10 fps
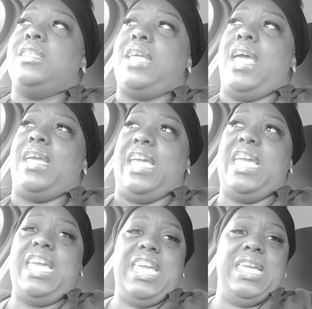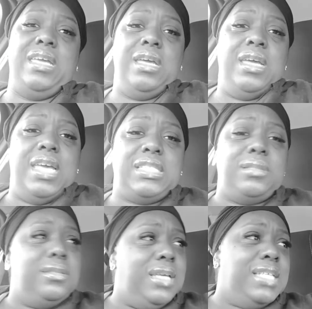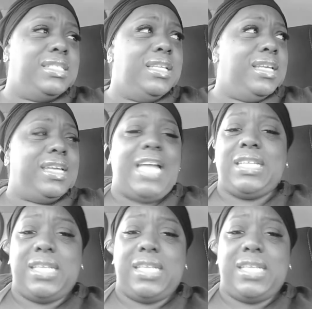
that he is is got the